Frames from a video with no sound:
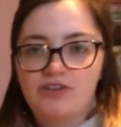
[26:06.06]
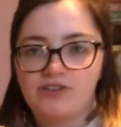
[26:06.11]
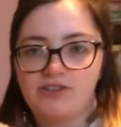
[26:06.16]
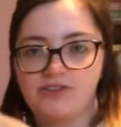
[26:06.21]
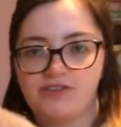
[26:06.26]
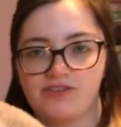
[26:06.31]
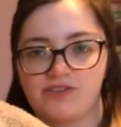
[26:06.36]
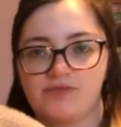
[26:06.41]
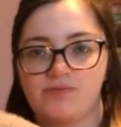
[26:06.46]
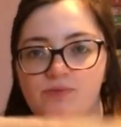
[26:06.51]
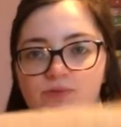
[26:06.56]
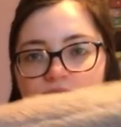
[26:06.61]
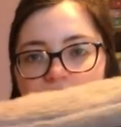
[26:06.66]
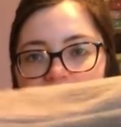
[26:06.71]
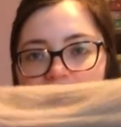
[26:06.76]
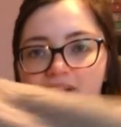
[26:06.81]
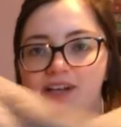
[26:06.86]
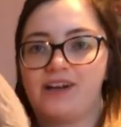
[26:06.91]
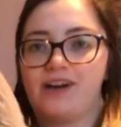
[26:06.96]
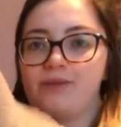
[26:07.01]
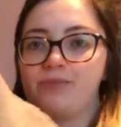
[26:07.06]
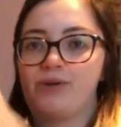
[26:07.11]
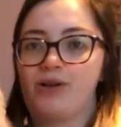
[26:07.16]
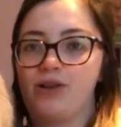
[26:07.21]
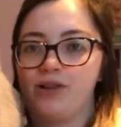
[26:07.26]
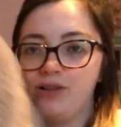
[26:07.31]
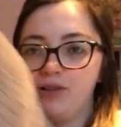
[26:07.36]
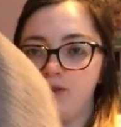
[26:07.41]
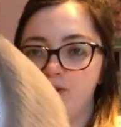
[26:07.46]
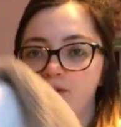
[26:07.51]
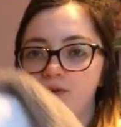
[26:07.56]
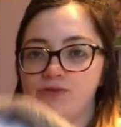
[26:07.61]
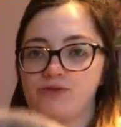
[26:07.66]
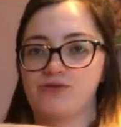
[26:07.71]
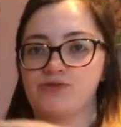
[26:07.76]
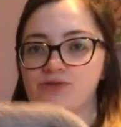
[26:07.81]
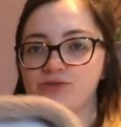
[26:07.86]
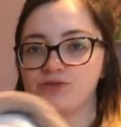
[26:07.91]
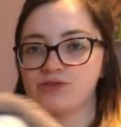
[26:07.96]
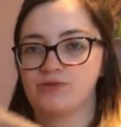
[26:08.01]
This will take up a lot of
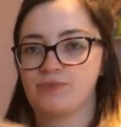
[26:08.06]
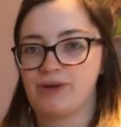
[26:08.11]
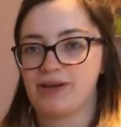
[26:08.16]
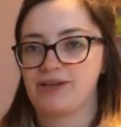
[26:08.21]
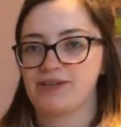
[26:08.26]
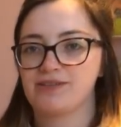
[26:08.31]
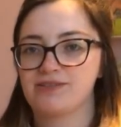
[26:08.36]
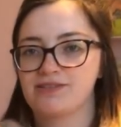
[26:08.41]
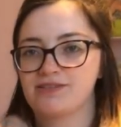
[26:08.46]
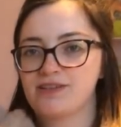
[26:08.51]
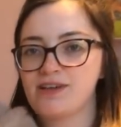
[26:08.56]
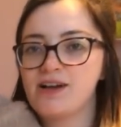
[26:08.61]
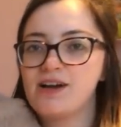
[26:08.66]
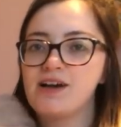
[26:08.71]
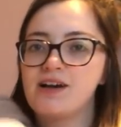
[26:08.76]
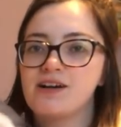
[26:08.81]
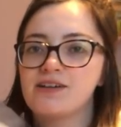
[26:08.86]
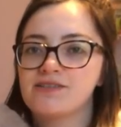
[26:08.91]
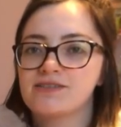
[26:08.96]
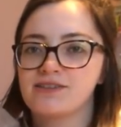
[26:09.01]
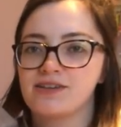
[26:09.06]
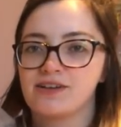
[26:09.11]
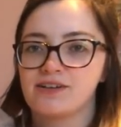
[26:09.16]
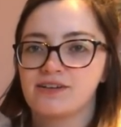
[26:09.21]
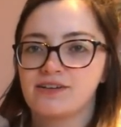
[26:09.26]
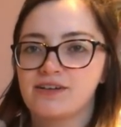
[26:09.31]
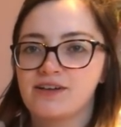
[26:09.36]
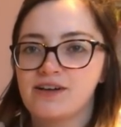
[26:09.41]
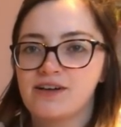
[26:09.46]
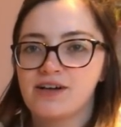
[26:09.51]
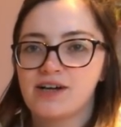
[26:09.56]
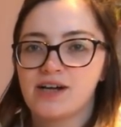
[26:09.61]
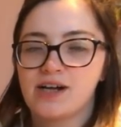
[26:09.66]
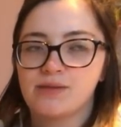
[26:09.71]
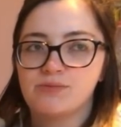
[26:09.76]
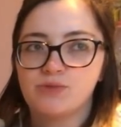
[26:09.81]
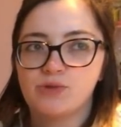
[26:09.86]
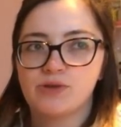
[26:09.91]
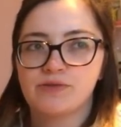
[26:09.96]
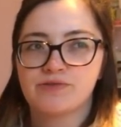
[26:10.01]
drawer space. So
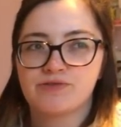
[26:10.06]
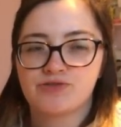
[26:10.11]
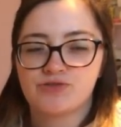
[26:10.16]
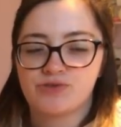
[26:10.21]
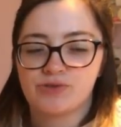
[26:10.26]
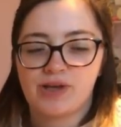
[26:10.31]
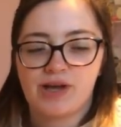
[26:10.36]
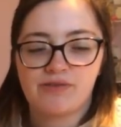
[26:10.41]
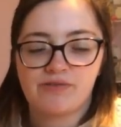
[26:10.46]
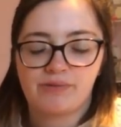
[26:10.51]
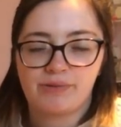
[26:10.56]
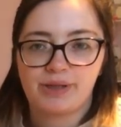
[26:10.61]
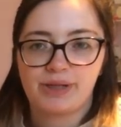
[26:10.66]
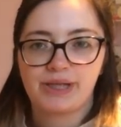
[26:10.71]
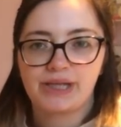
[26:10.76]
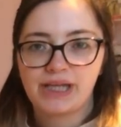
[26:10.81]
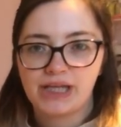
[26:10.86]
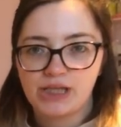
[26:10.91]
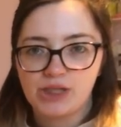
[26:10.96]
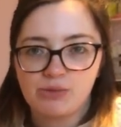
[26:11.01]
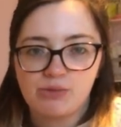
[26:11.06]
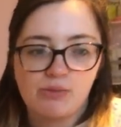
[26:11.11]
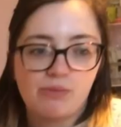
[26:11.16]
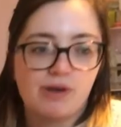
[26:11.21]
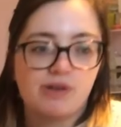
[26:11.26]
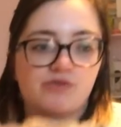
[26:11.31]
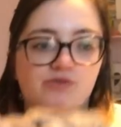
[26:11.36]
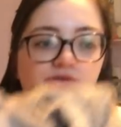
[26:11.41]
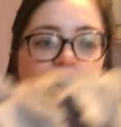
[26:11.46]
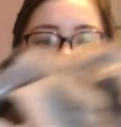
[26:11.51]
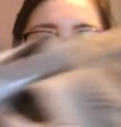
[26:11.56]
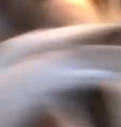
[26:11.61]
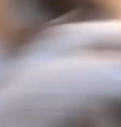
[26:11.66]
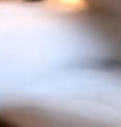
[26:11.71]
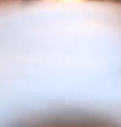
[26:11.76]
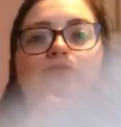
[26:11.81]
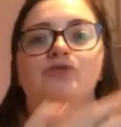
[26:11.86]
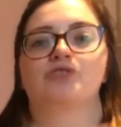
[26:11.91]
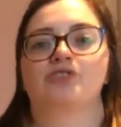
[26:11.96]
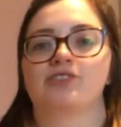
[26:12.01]
I'm not even sure yet if I'm going to keep them in my drawers
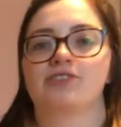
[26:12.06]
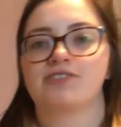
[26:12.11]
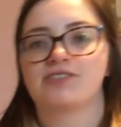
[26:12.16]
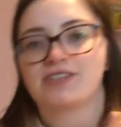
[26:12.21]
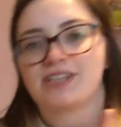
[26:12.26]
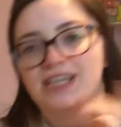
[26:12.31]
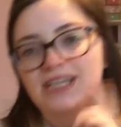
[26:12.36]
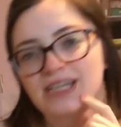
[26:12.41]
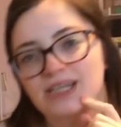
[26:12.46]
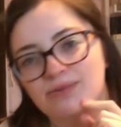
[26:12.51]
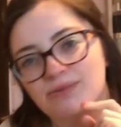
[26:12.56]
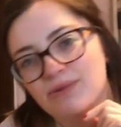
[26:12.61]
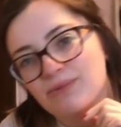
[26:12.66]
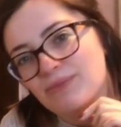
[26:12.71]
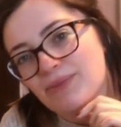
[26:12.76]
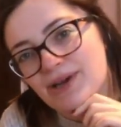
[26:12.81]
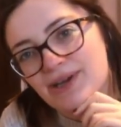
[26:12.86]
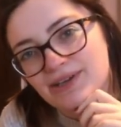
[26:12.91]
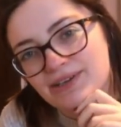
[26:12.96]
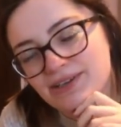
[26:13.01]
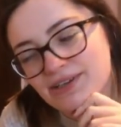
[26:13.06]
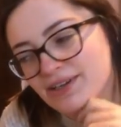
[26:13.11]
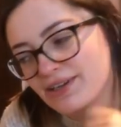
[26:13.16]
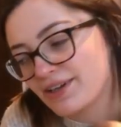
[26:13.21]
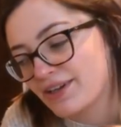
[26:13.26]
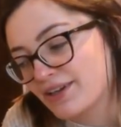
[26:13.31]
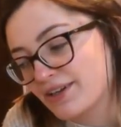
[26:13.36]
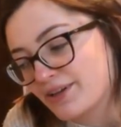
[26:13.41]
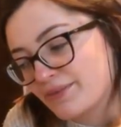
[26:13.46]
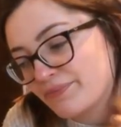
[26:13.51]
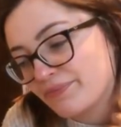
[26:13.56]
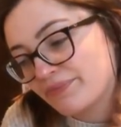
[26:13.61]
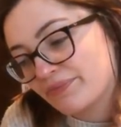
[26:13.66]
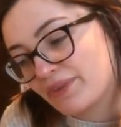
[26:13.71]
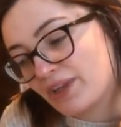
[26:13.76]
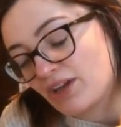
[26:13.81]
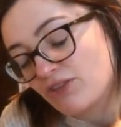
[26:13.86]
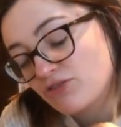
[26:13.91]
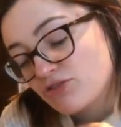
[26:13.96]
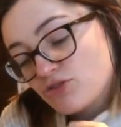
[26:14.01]
or just keep them in my
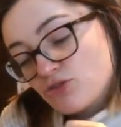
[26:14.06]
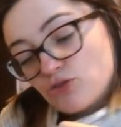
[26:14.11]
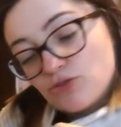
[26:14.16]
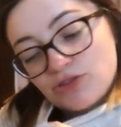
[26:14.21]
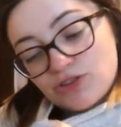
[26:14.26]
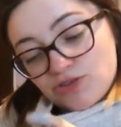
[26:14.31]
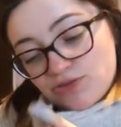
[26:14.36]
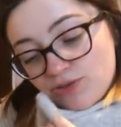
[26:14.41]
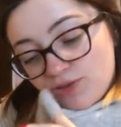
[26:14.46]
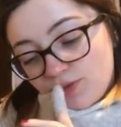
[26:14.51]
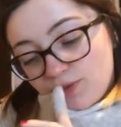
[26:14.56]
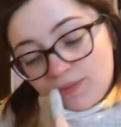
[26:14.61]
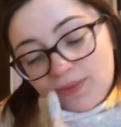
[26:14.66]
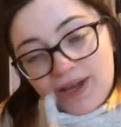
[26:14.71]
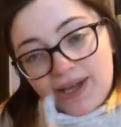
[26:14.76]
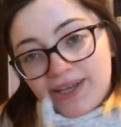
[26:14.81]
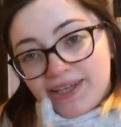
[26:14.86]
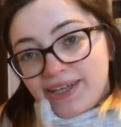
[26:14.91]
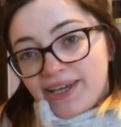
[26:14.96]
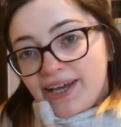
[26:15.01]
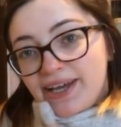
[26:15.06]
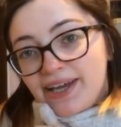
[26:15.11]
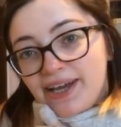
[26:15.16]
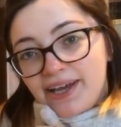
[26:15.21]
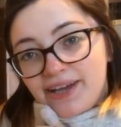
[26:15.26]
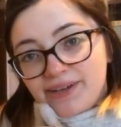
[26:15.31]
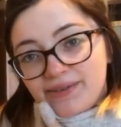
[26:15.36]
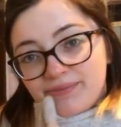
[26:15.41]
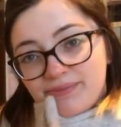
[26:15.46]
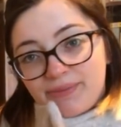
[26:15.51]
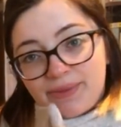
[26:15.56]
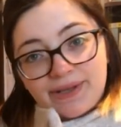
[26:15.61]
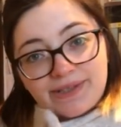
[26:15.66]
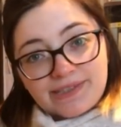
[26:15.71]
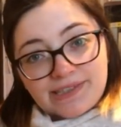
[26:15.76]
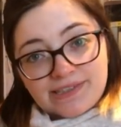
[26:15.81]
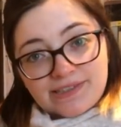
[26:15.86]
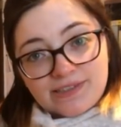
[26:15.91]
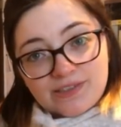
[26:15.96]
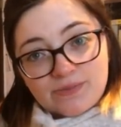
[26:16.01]
storage room, aka my
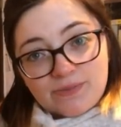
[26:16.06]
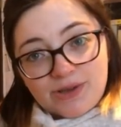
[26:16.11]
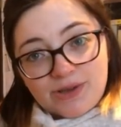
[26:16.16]
sister's